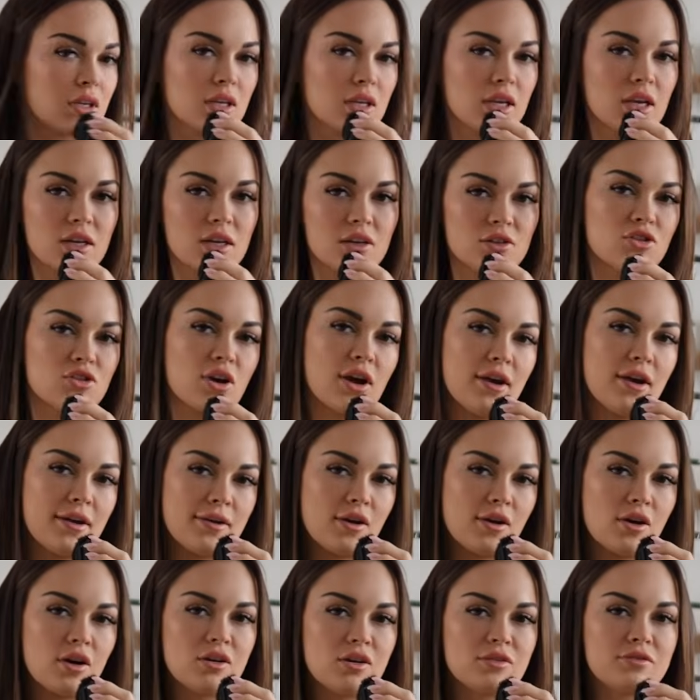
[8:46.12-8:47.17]
in a try-on
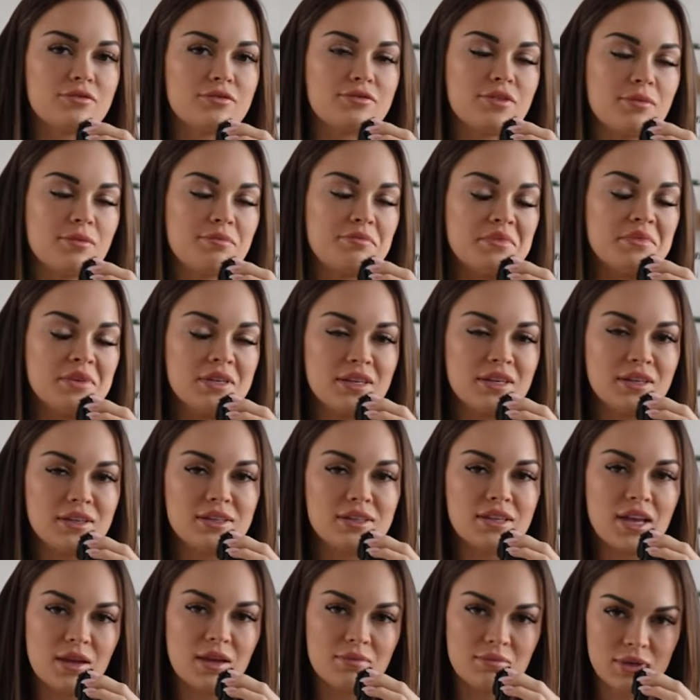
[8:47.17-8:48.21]
haul from me
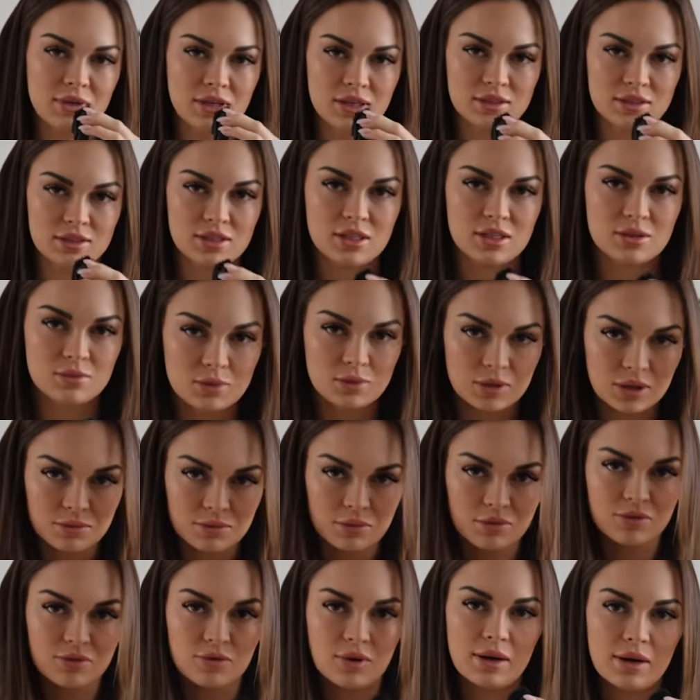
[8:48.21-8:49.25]
yet, because these were
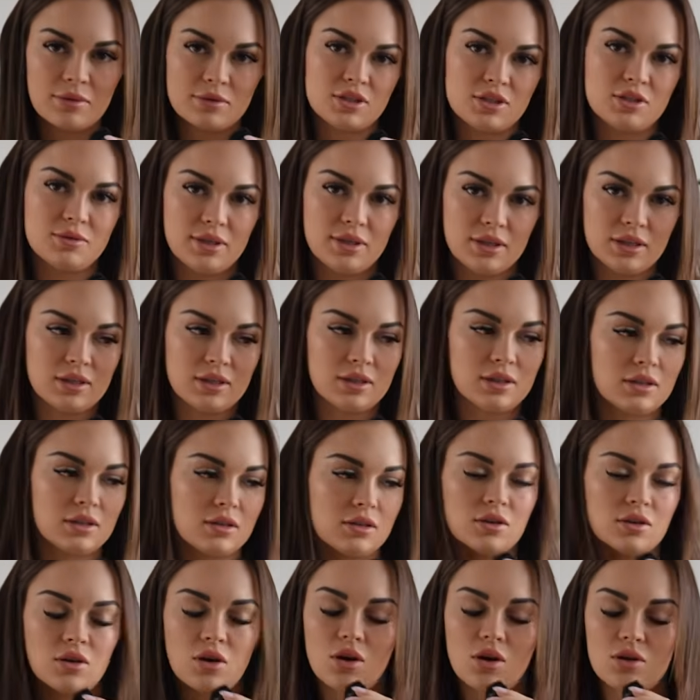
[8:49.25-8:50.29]
before I was doing
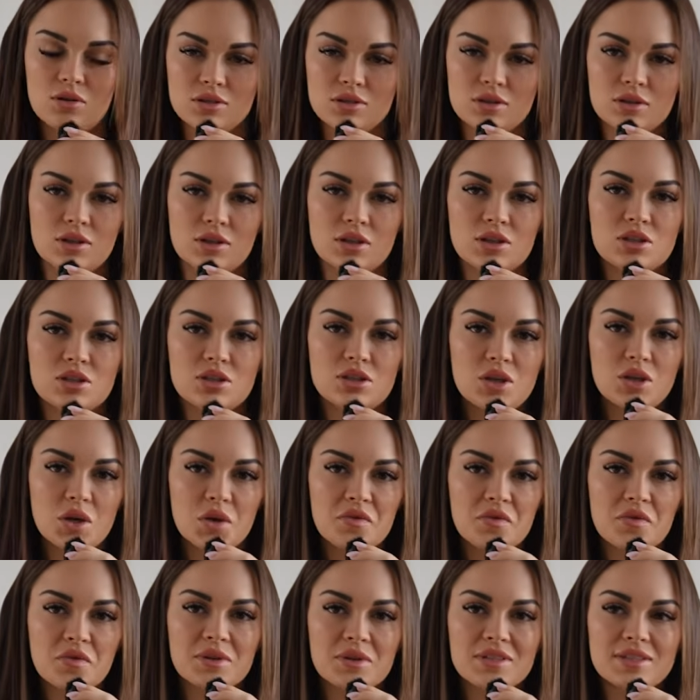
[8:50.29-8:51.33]
hauls. So
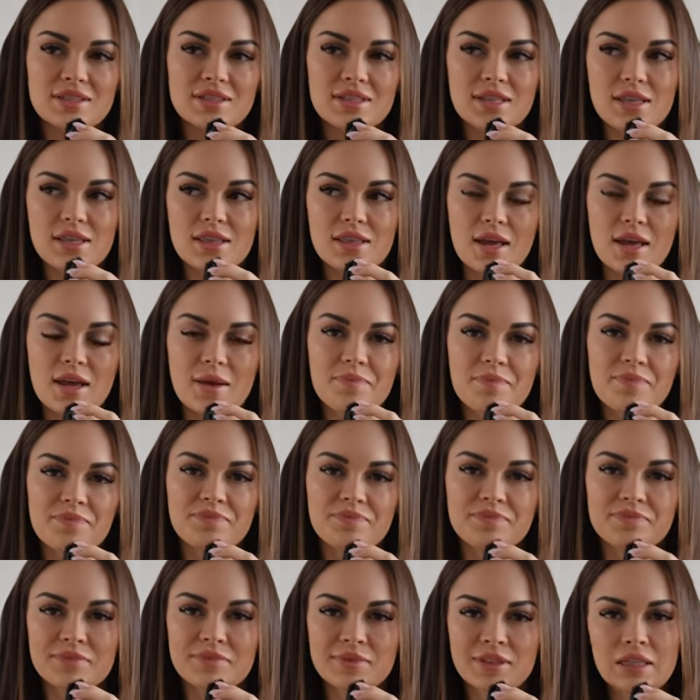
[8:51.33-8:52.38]
if you want to see them,
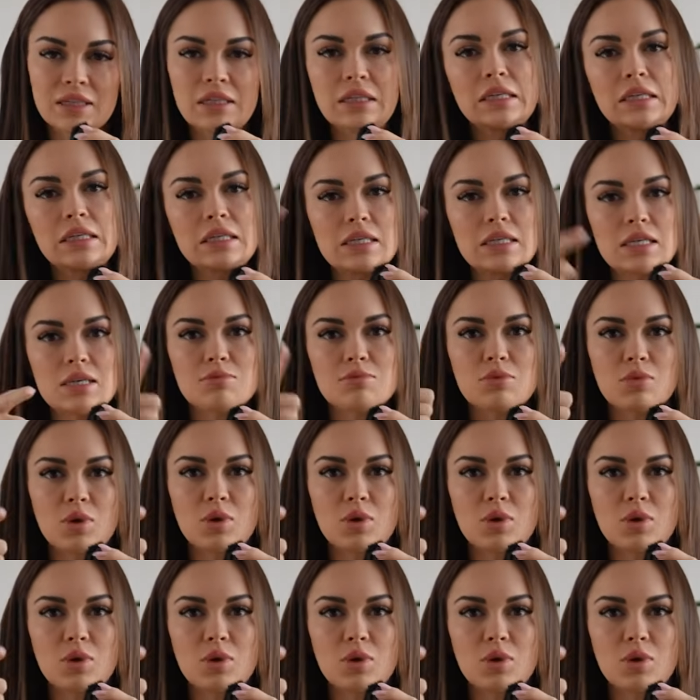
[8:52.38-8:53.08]
keep